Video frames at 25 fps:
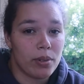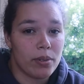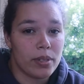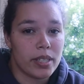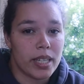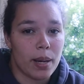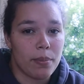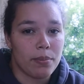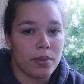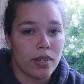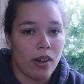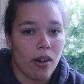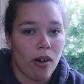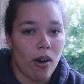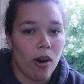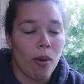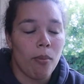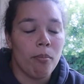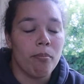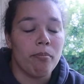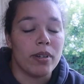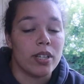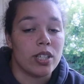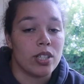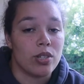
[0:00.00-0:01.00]
to attempt at
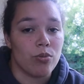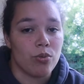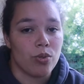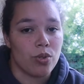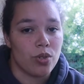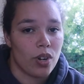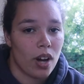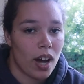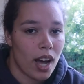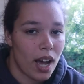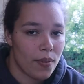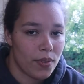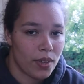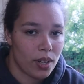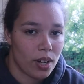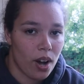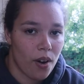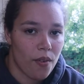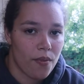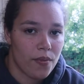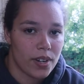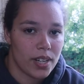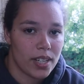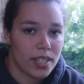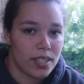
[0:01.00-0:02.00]
home but do not have the
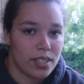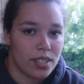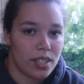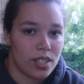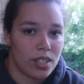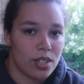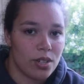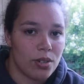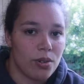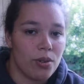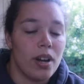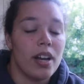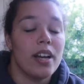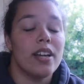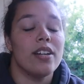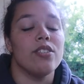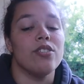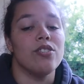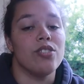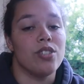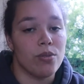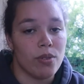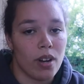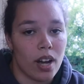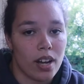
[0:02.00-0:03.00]
confidence to do,
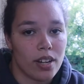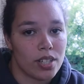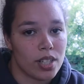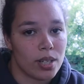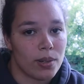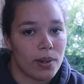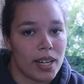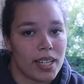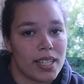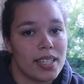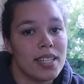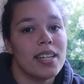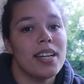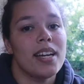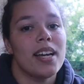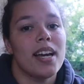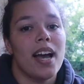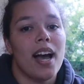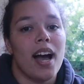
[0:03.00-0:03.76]
do not do it.